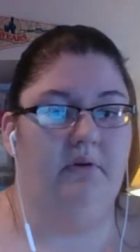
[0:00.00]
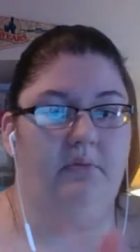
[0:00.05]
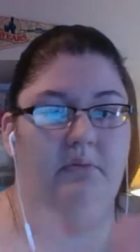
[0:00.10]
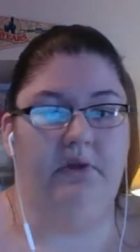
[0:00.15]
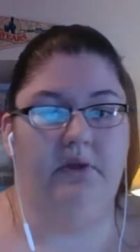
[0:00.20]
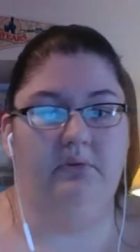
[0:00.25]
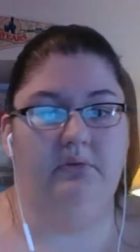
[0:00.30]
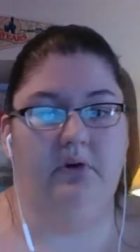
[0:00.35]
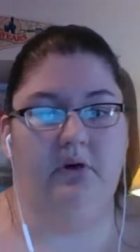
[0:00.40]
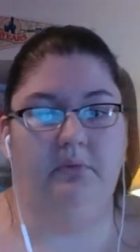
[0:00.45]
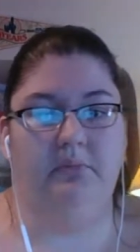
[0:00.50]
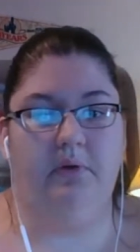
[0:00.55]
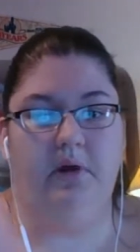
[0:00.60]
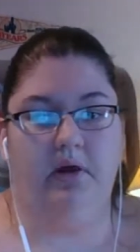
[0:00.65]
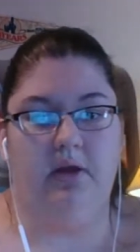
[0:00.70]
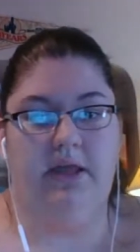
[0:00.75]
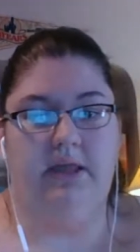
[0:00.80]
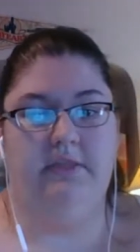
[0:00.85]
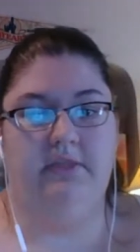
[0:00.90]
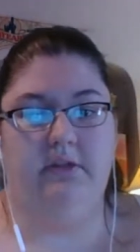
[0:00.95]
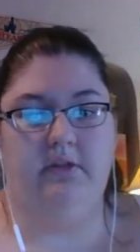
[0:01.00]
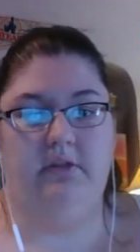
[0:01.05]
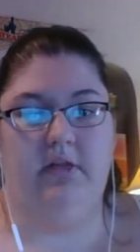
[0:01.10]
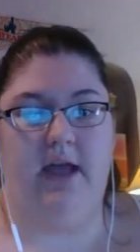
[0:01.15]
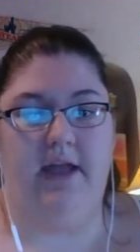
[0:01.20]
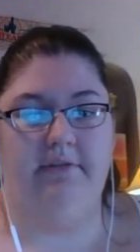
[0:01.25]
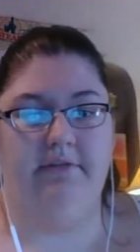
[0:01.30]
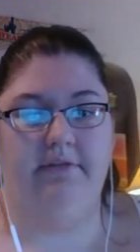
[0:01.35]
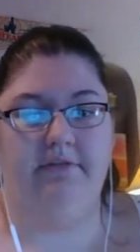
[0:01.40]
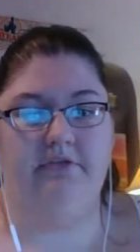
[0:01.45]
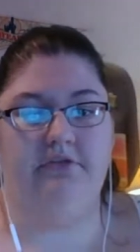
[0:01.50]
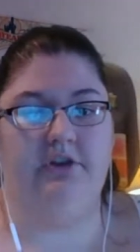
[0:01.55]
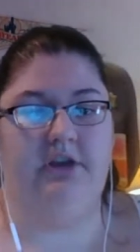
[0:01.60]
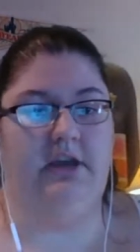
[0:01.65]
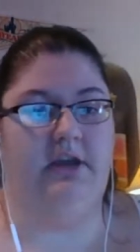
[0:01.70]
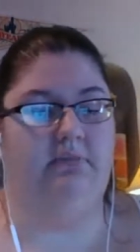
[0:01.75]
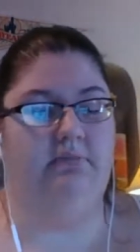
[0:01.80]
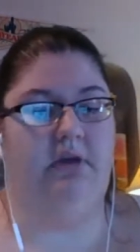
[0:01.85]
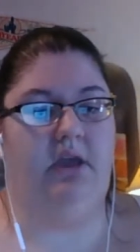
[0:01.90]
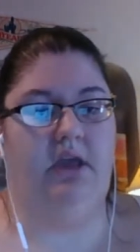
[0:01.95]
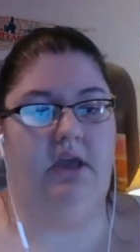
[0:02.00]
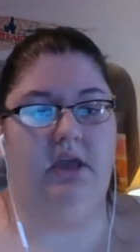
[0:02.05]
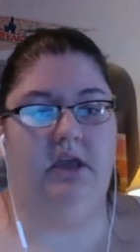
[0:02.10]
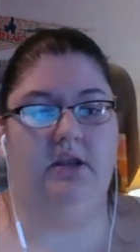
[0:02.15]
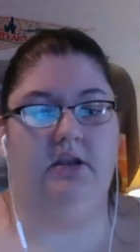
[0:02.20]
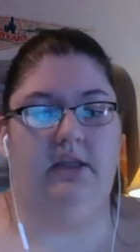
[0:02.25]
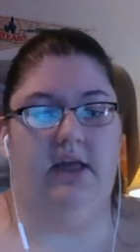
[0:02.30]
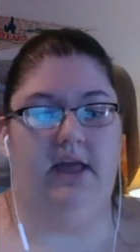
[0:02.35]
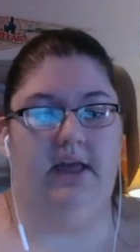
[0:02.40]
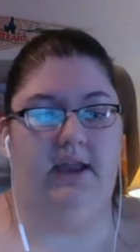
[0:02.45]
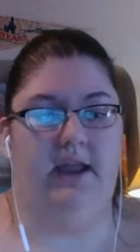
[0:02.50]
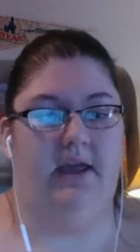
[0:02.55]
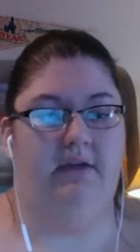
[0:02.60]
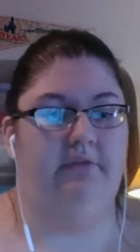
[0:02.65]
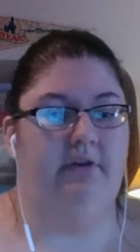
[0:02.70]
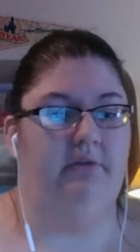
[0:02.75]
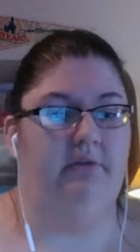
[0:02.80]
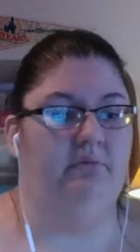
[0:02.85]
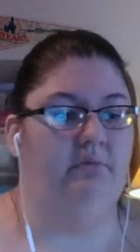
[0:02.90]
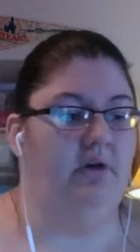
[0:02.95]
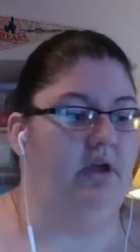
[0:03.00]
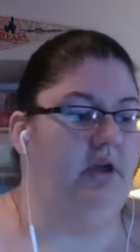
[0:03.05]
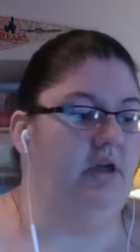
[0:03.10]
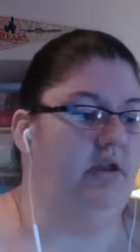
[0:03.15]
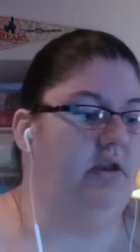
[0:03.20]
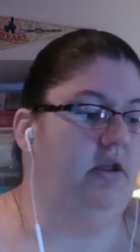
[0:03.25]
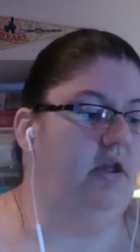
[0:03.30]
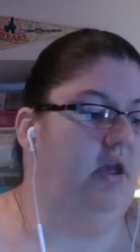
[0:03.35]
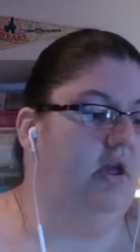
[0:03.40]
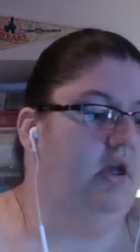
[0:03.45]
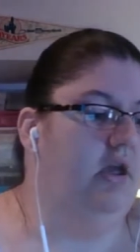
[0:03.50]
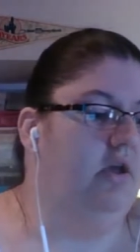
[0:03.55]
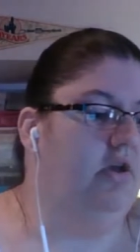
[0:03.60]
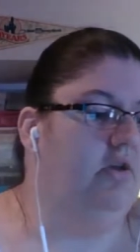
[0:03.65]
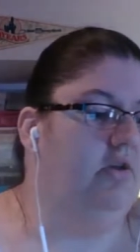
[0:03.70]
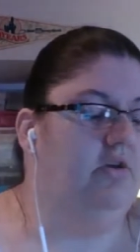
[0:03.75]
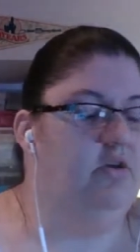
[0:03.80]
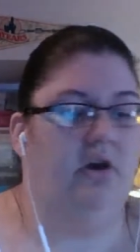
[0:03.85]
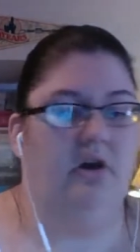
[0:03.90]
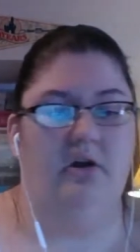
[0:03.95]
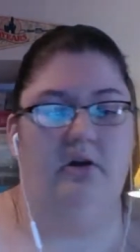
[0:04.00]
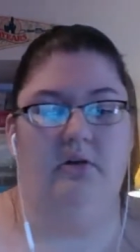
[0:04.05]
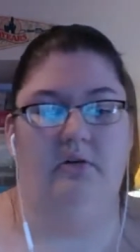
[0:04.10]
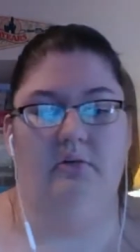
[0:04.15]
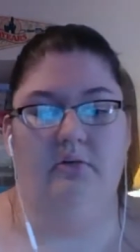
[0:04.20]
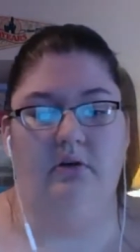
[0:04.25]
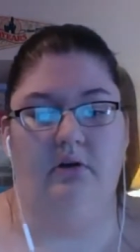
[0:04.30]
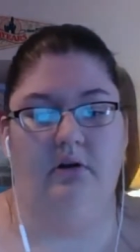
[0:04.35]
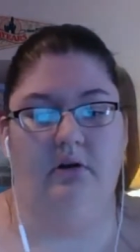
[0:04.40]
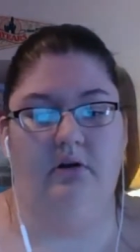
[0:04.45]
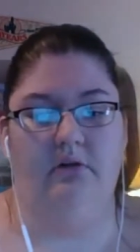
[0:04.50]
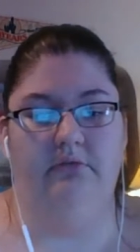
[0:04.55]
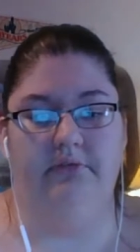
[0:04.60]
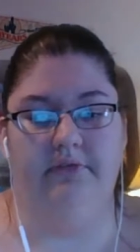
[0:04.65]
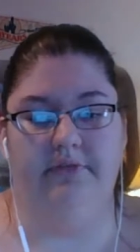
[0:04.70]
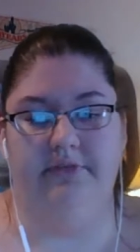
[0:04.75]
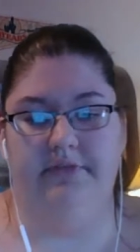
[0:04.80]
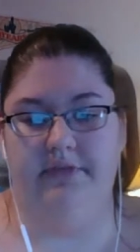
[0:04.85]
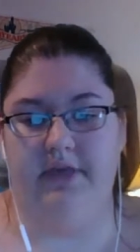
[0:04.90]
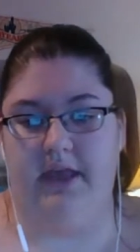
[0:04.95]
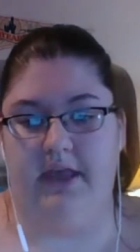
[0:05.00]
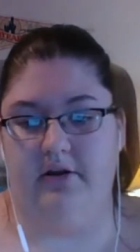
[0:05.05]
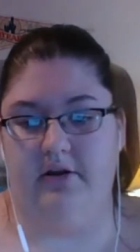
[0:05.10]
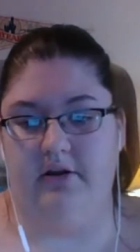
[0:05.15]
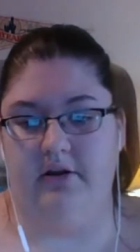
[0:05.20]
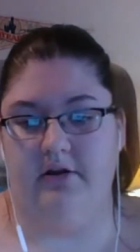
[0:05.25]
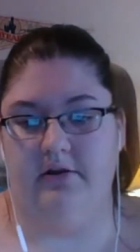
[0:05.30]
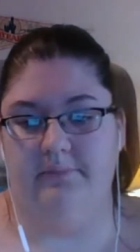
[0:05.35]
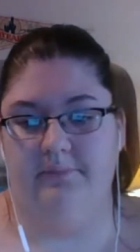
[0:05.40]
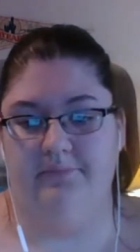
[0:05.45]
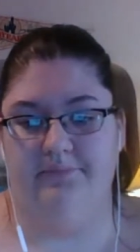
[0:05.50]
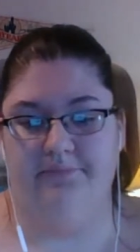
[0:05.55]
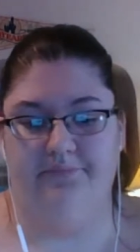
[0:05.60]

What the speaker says: We will end the live stream and let everyone go over there.